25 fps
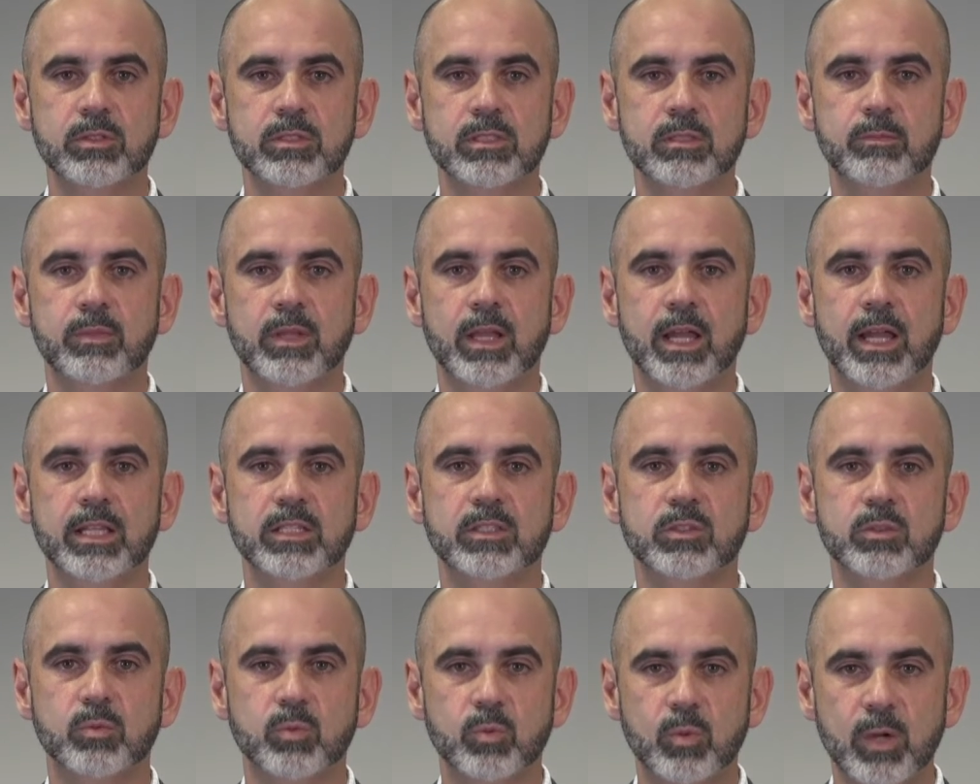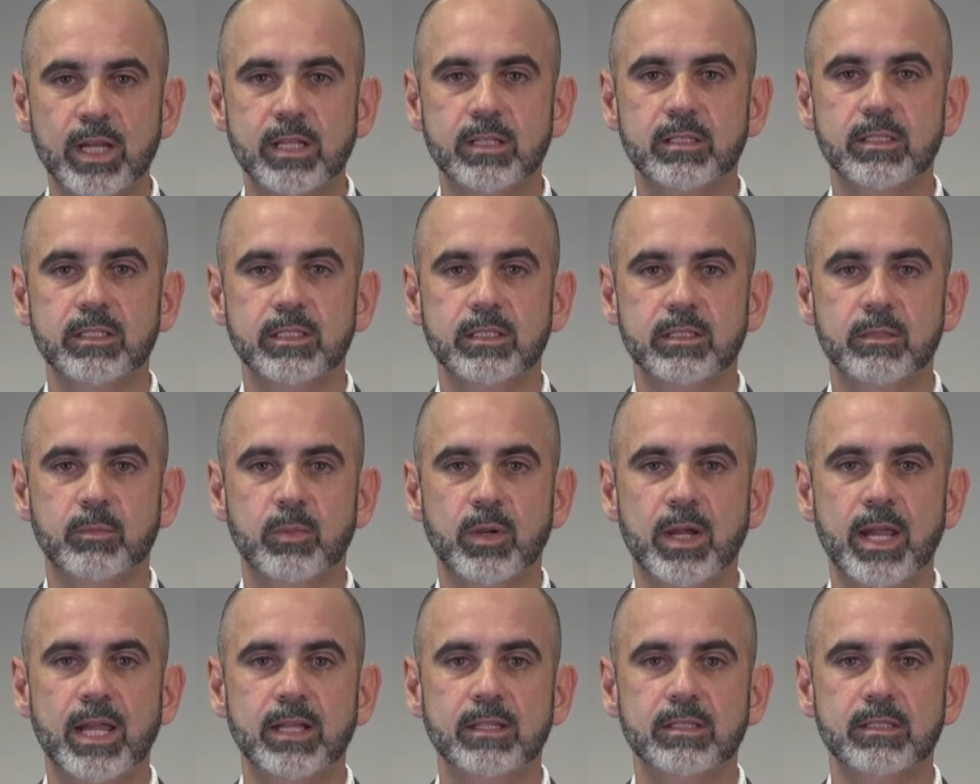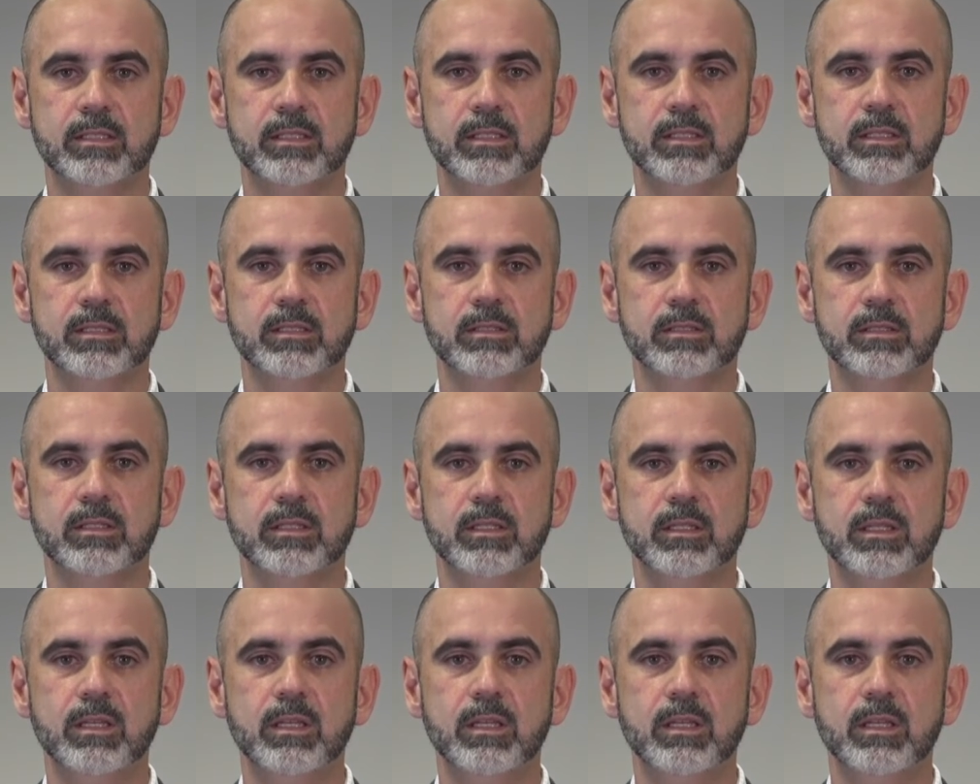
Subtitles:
supplies directly to practices.